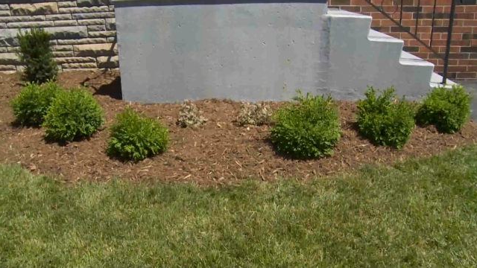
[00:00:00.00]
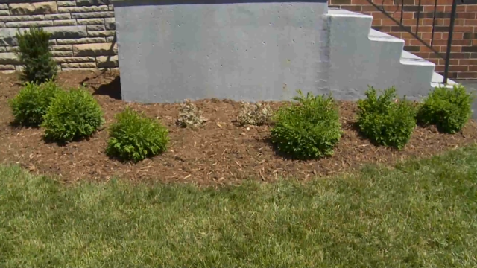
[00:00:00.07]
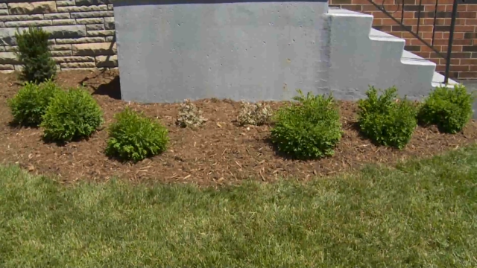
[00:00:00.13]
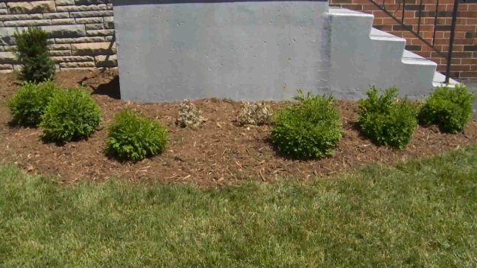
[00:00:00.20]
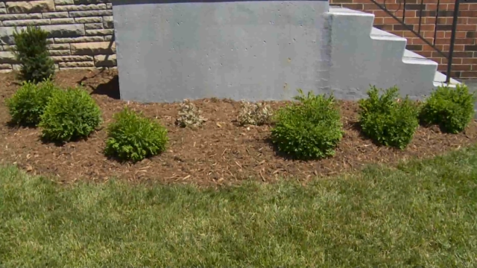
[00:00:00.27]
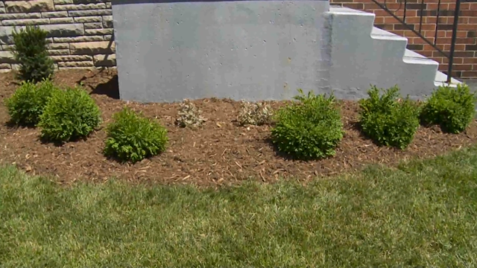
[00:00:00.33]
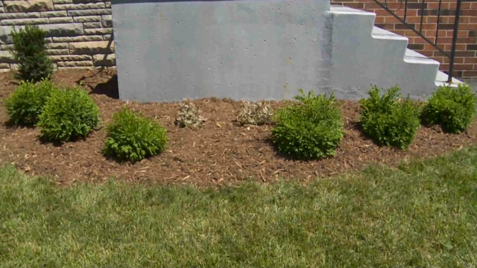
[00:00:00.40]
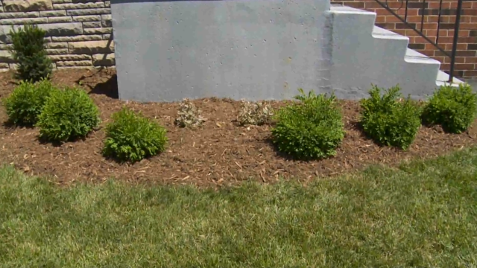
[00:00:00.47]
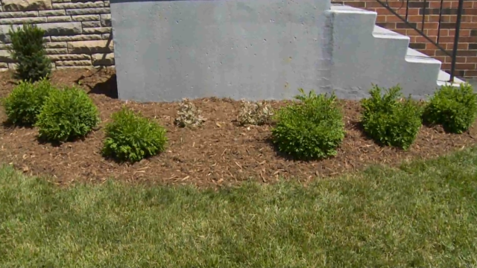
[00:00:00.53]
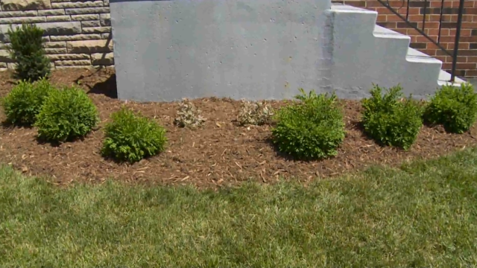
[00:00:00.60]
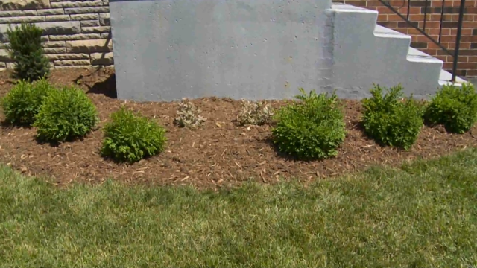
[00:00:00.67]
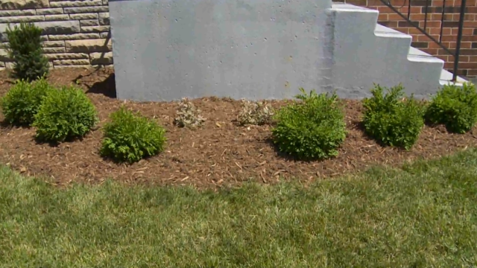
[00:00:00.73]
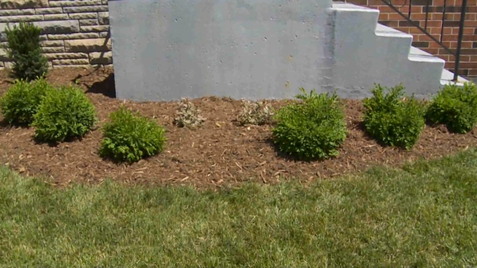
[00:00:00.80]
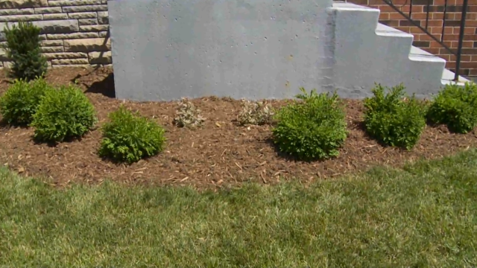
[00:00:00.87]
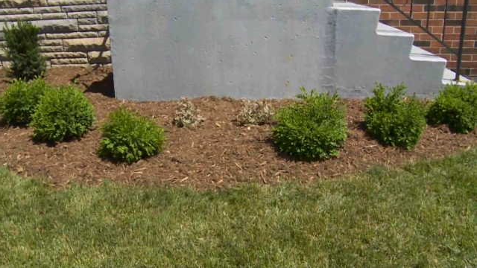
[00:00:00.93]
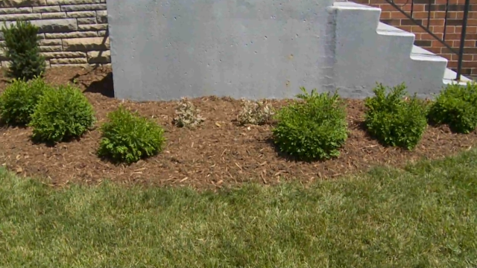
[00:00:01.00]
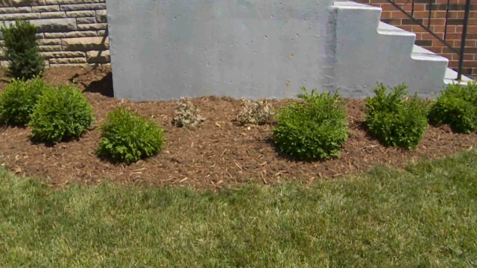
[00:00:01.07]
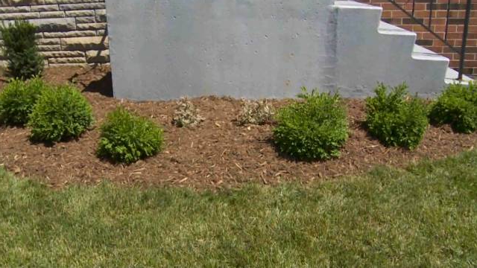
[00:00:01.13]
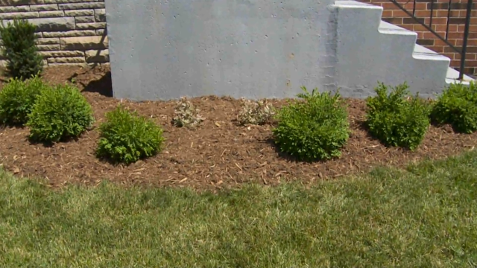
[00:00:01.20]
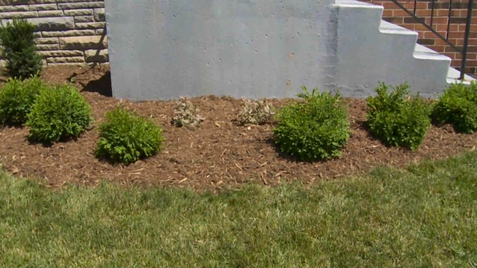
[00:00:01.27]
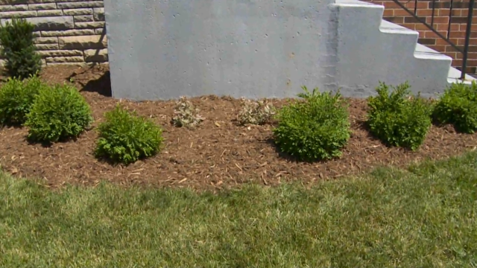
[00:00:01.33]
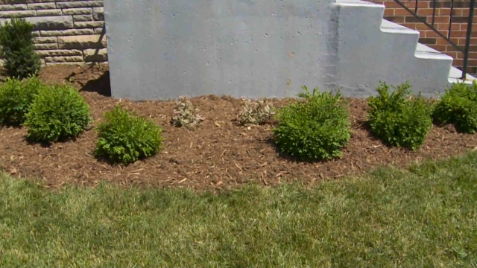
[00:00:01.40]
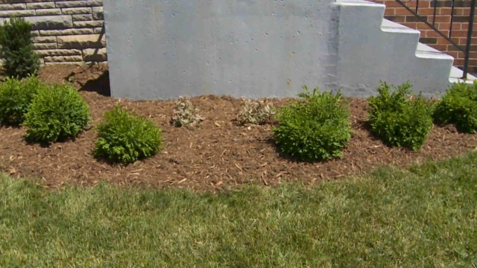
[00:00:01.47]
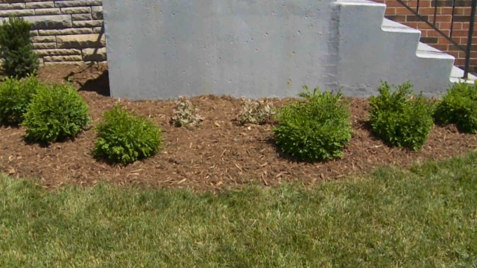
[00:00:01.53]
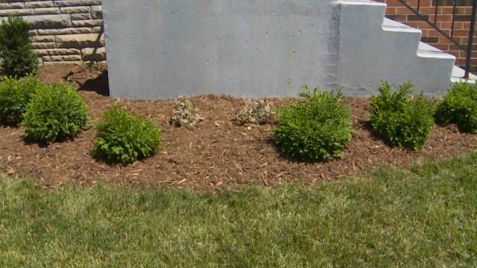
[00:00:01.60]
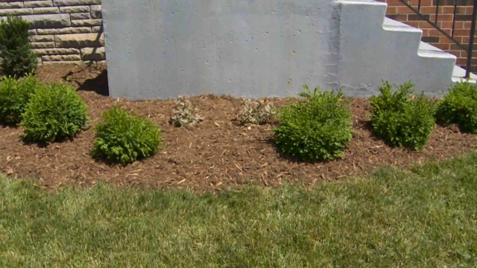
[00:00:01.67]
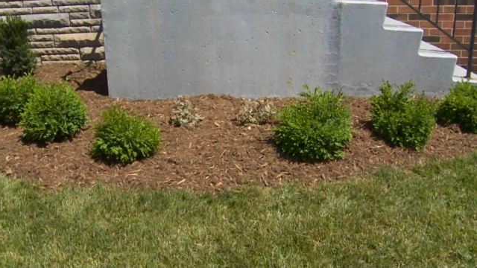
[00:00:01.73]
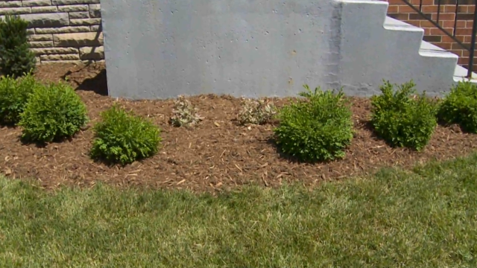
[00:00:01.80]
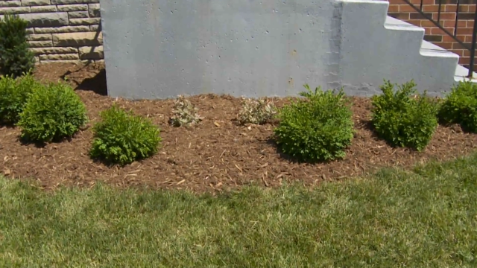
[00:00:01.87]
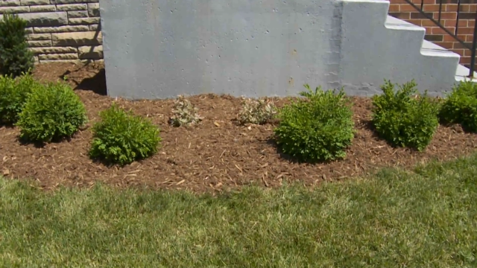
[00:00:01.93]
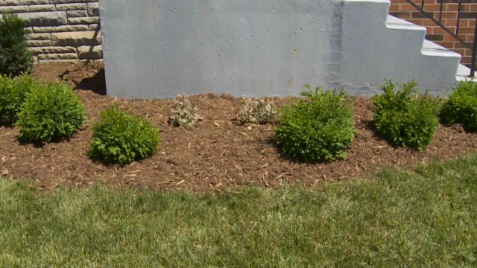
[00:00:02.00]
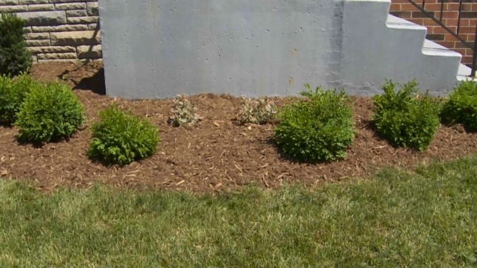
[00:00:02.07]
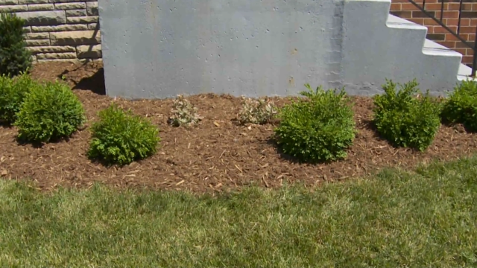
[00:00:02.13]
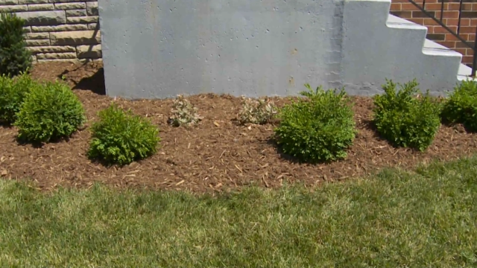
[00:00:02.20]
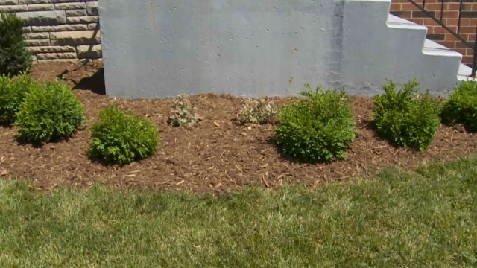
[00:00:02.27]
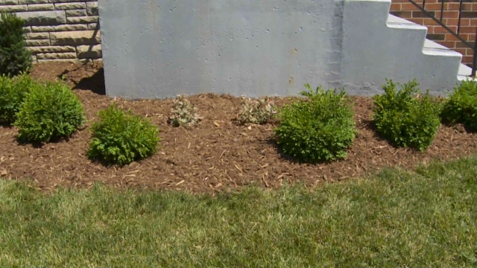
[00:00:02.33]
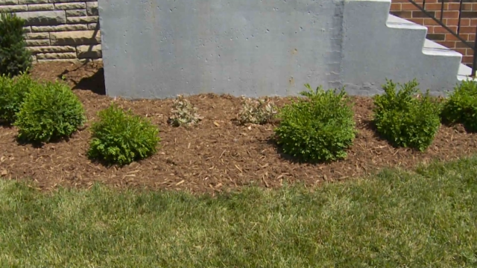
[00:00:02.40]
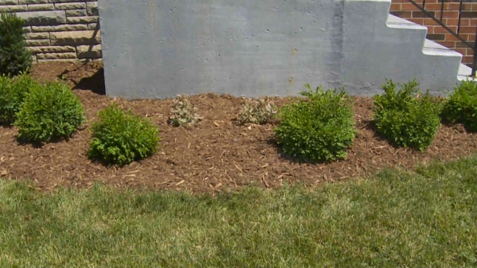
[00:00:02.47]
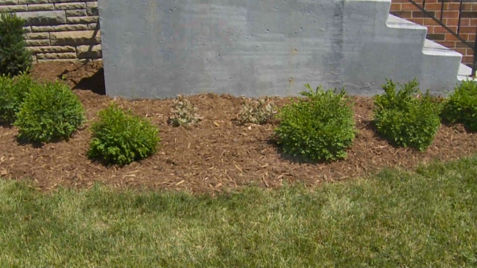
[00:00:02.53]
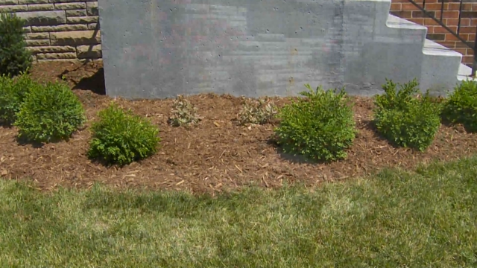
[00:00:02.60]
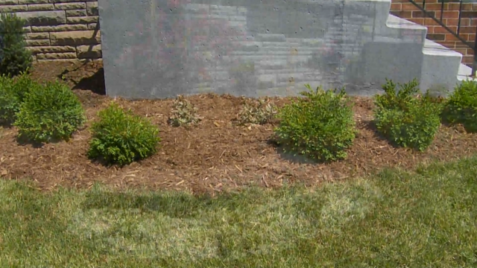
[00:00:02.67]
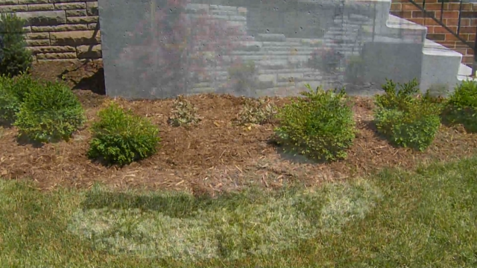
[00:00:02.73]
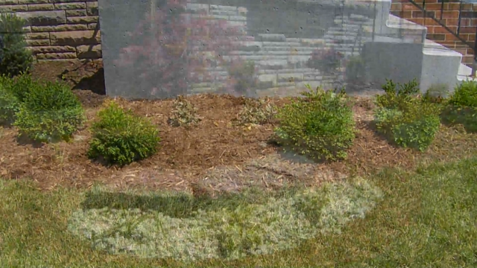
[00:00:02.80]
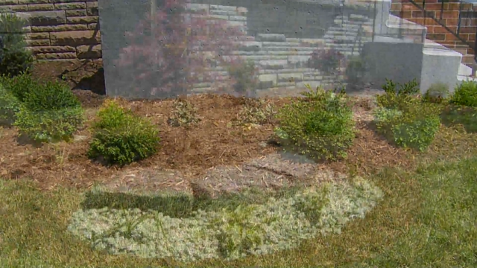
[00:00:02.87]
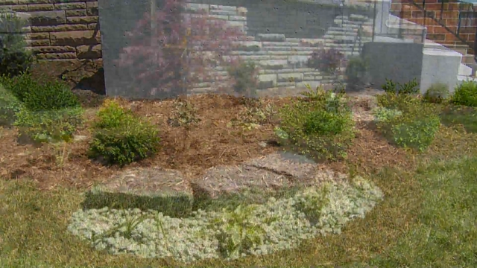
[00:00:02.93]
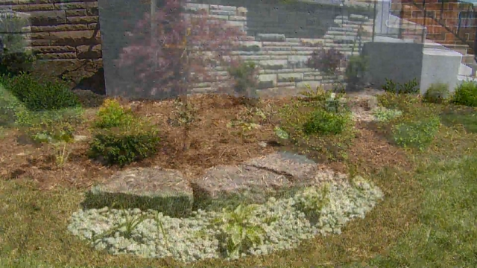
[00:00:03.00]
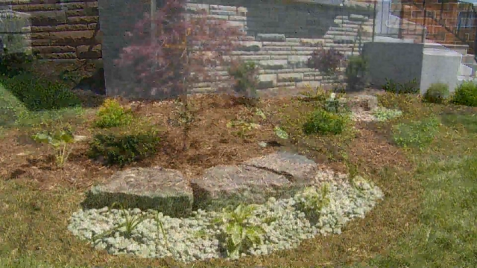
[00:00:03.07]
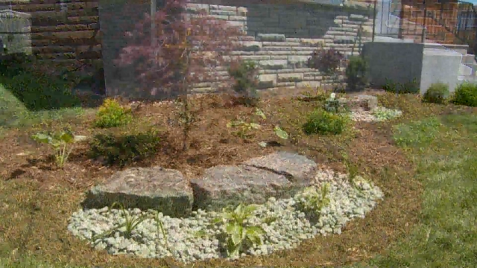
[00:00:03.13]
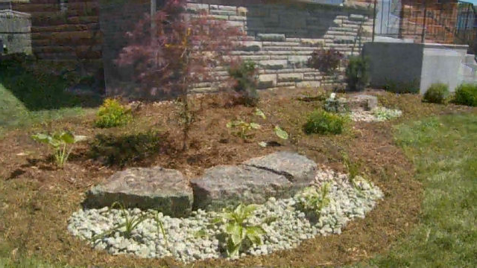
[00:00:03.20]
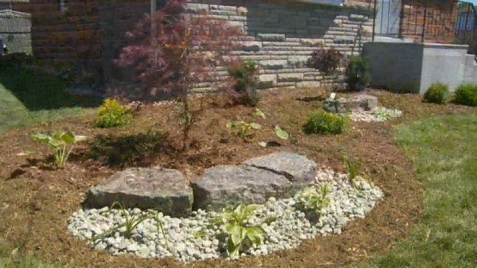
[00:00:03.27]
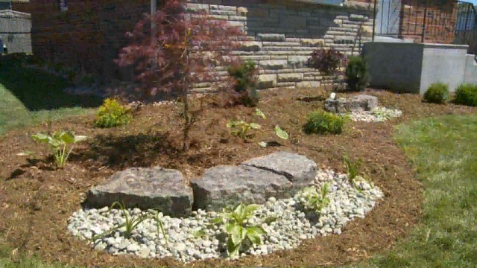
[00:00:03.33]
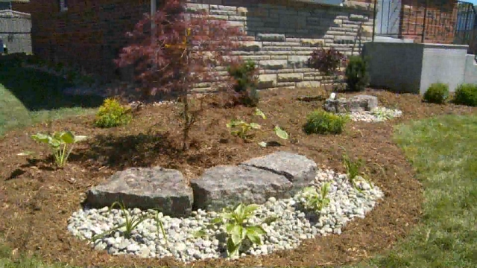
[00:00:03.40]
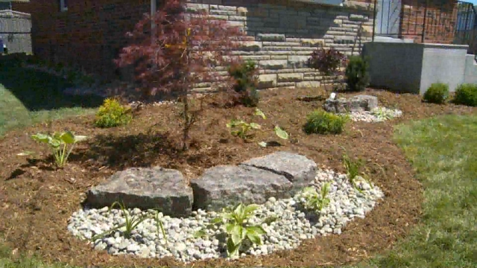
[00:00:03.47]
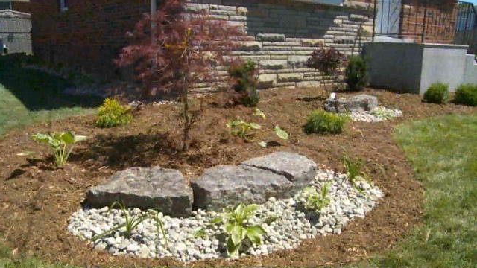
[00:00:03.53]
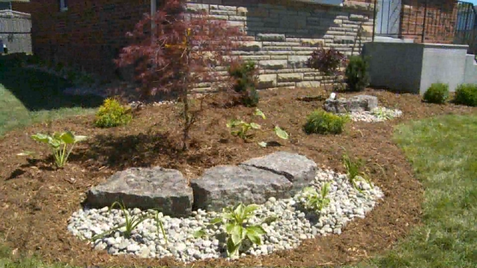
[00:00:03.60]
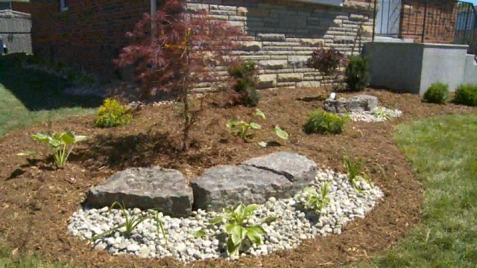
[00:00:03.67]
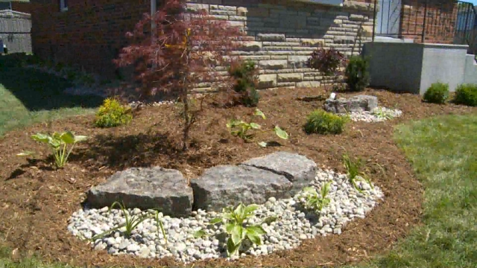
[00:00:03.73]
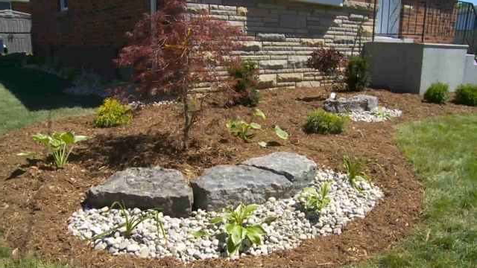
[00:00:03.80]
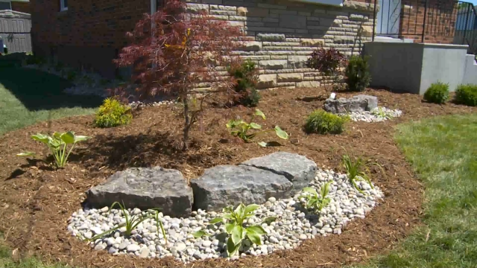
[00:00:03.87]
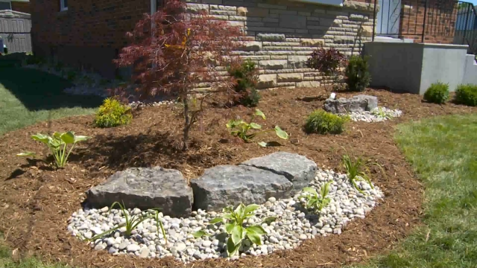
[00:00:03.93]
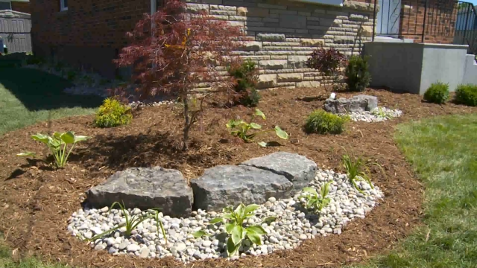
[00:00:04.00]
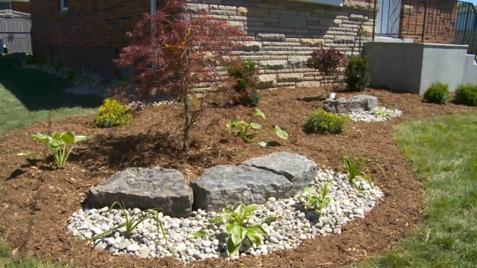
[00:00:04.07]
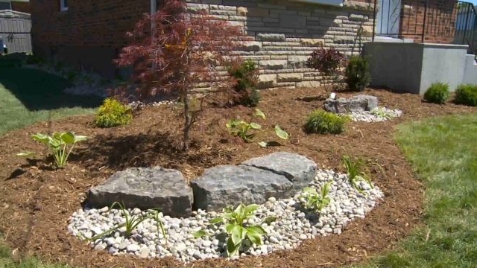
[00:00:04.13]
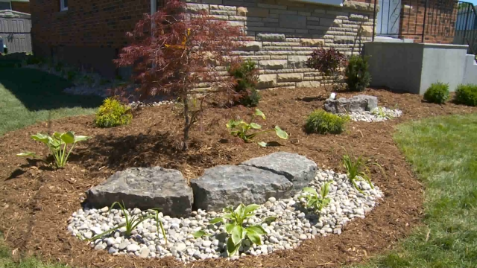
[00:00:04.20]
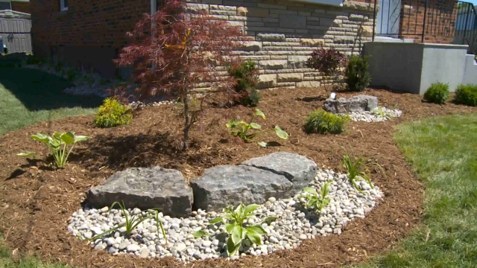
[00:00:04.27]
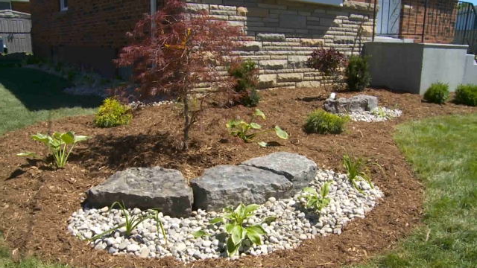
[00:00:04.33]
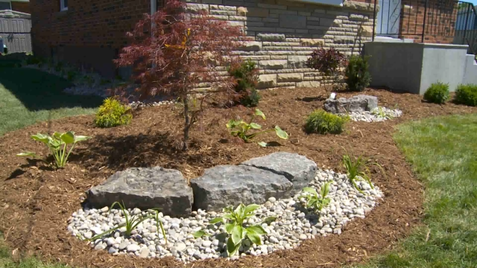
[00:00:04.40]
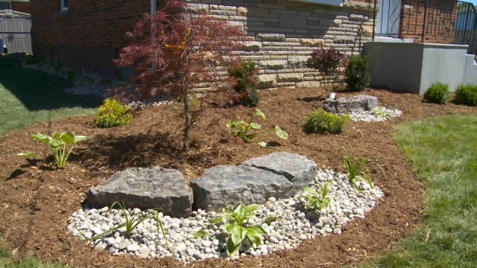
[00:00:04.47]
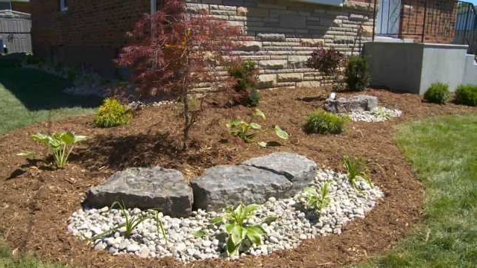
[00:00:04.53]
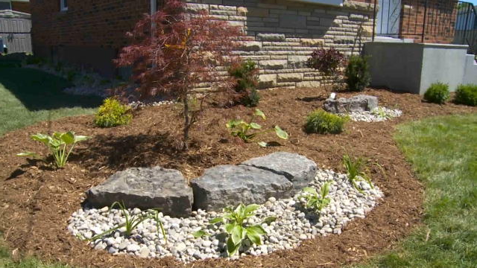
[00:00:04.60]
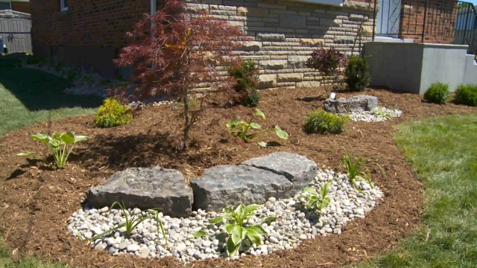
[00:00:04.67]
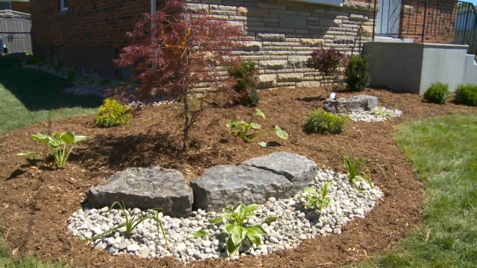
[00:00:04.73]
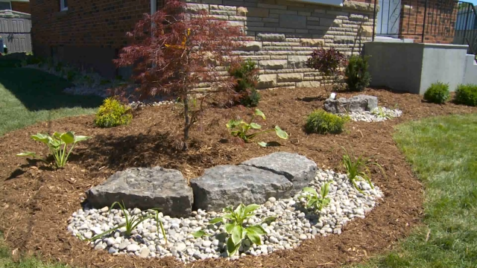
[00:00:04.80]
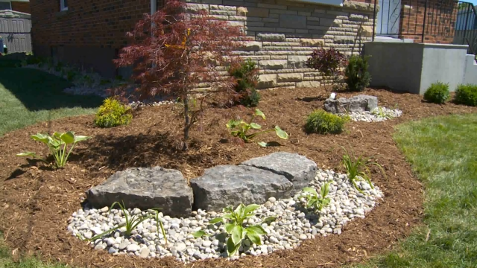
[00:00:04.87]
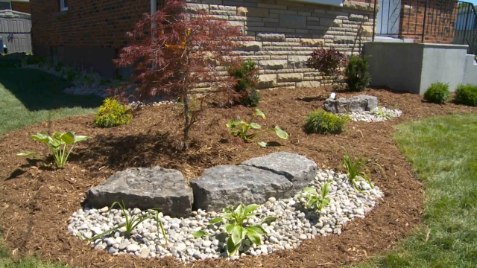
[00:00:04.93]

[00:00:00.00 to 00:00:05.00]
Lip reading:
[unreadable: no face in view]